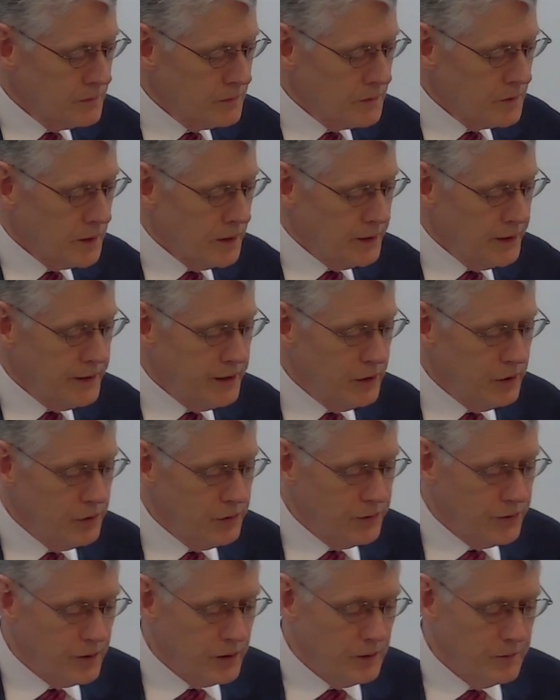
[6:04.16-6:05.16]
And here,
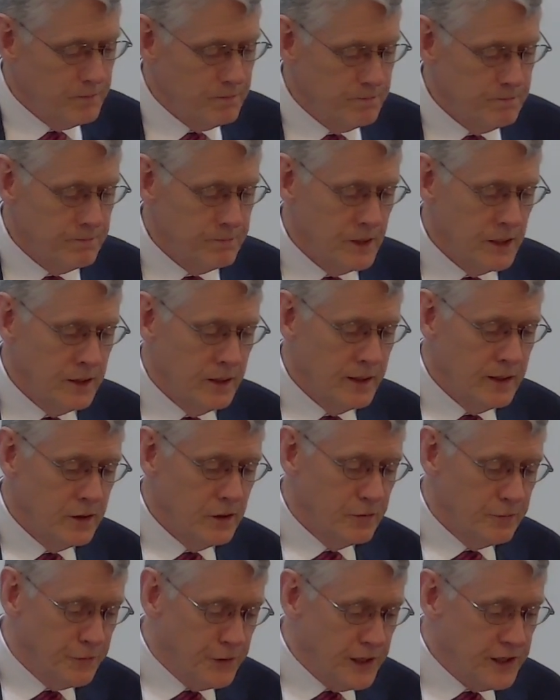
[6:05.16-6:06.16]
the, in the
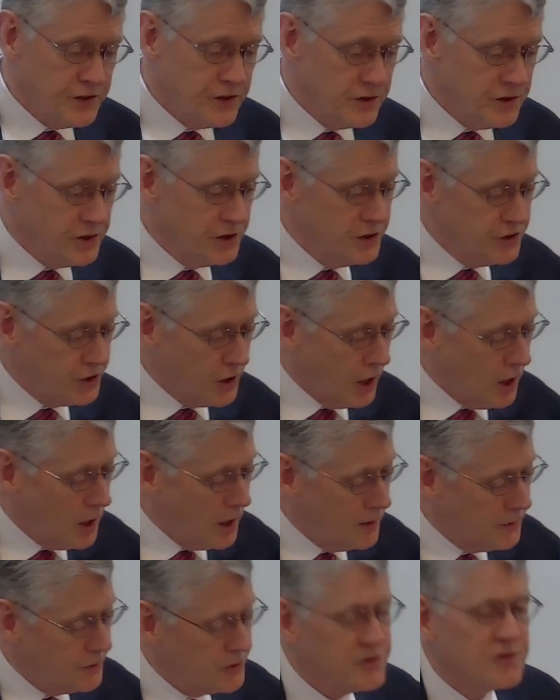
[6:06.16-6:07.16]
vision to
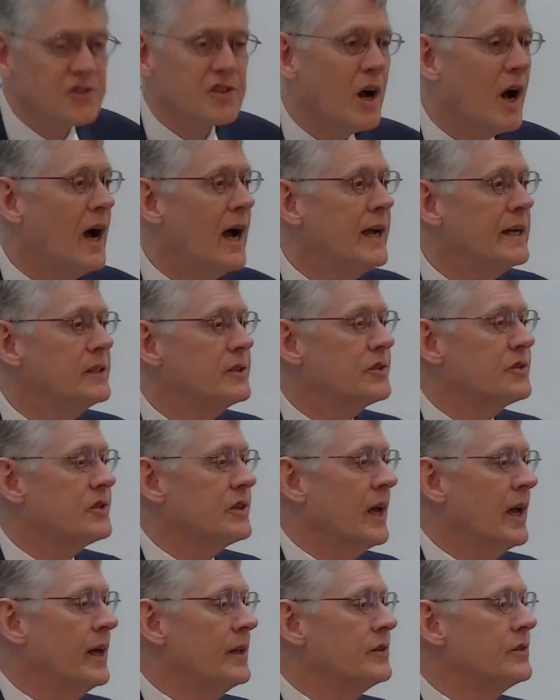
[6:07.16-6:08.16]
John, the sights
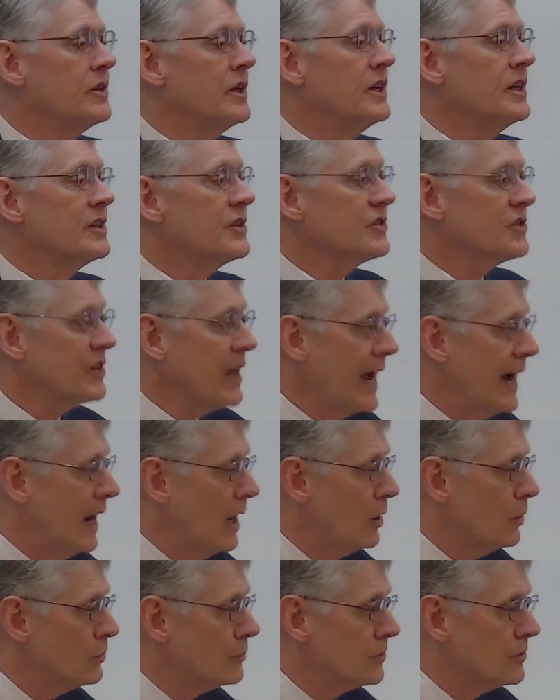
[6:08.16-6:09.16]
and
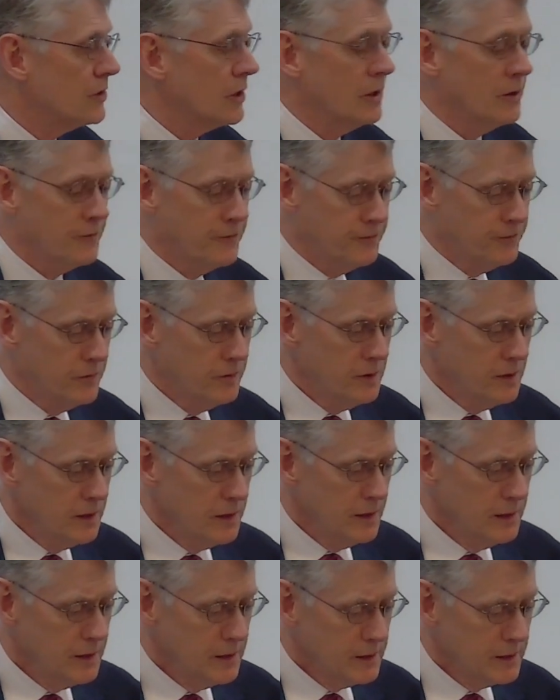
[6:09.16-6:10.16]
sounds of
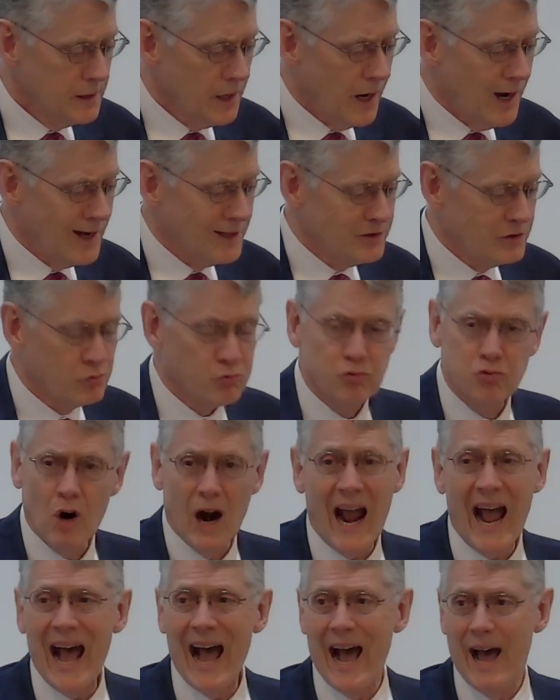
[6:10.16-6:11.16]
God's
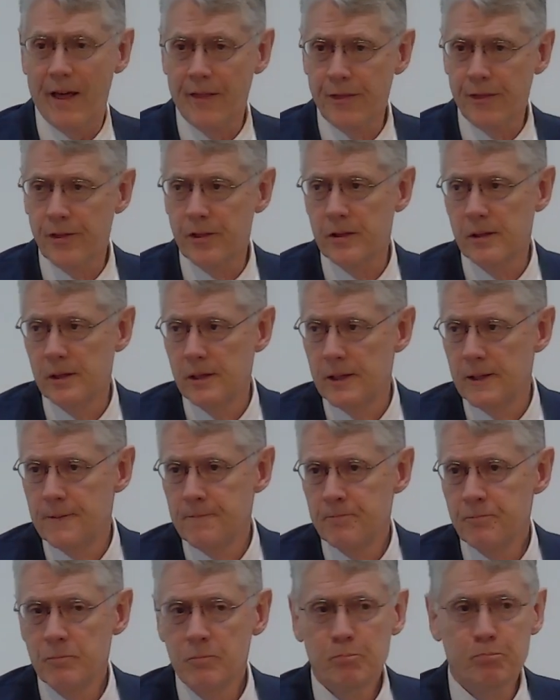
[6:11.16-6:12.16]
wrath
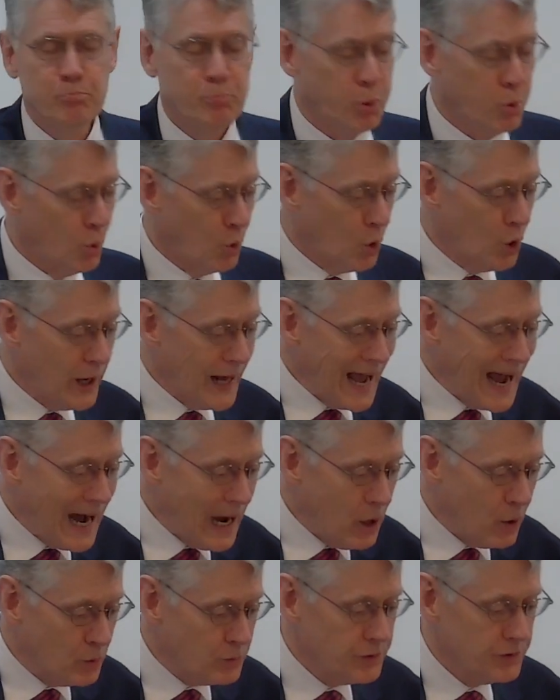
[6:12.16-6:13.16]
poured
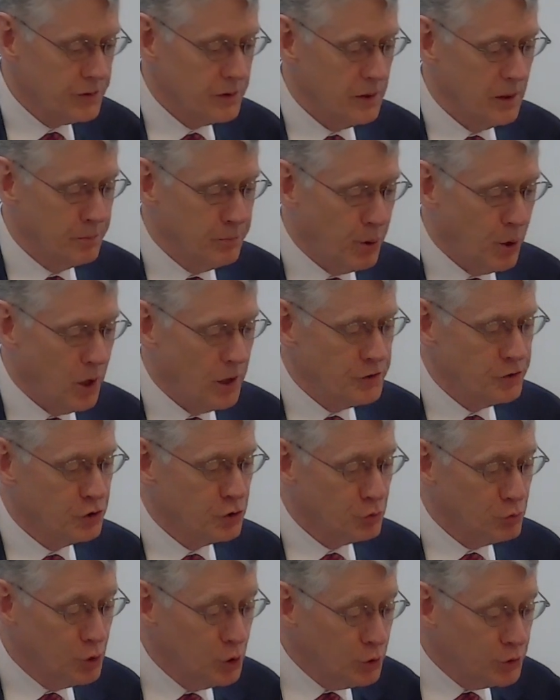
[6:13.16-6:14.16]
out upon
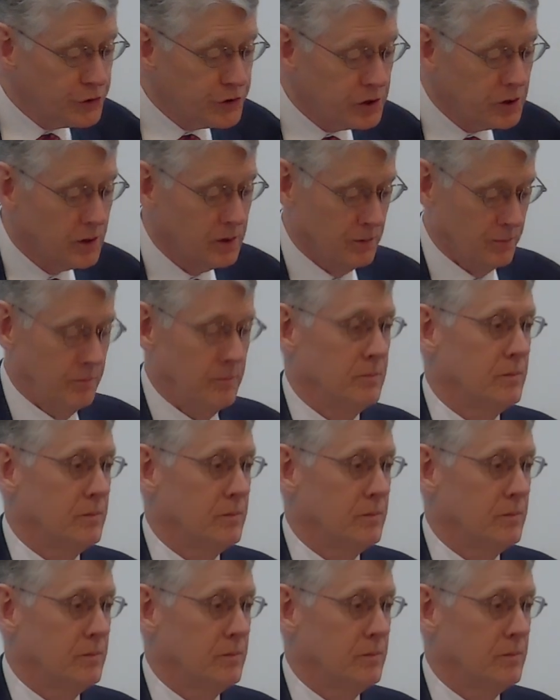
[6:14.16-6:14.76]
Jerusalem,